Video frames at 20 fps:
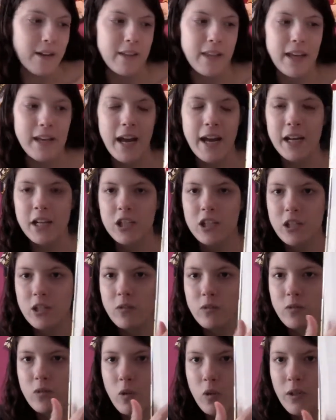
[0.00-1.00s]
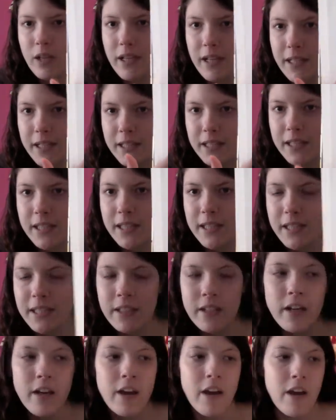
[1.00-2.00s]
They actually wrote it in here.